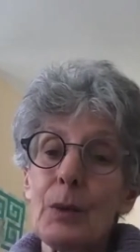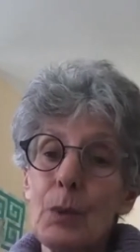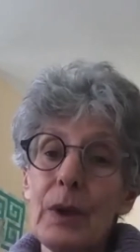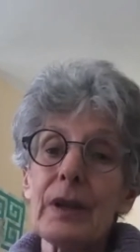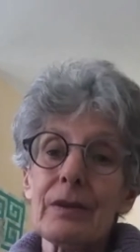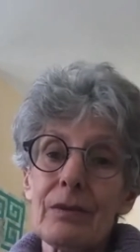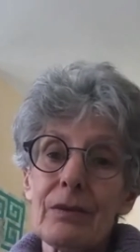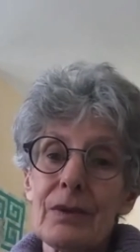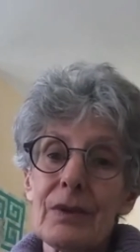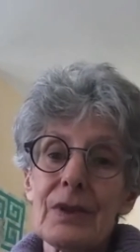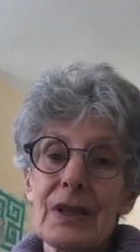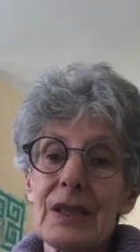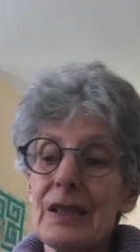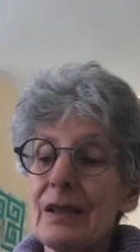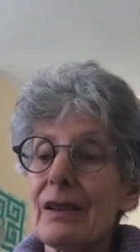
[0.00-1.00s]
would
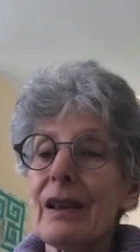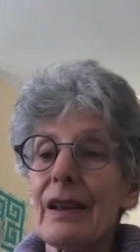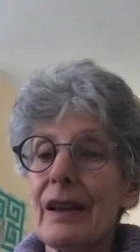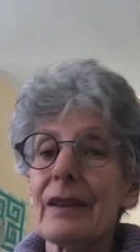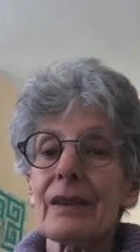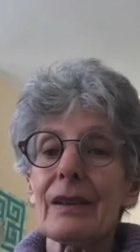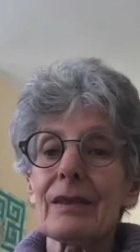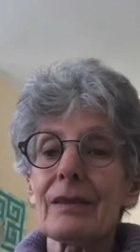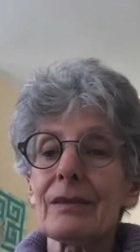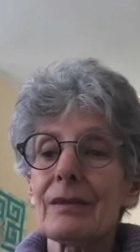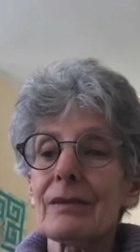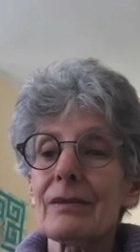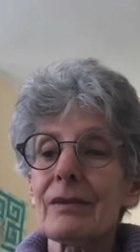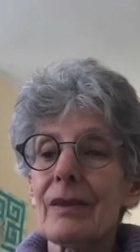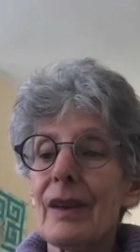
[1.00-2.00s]
still handle.
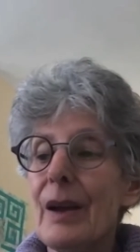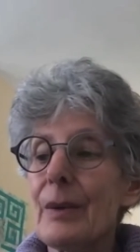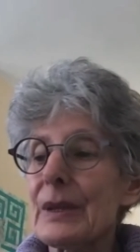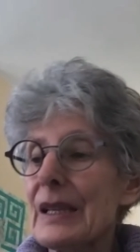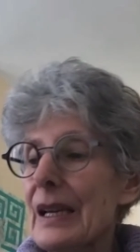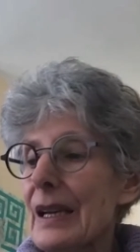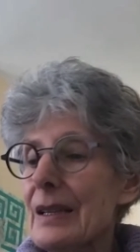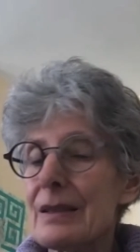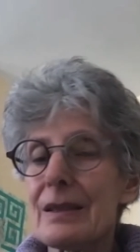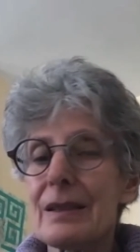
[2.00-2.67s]
Well, and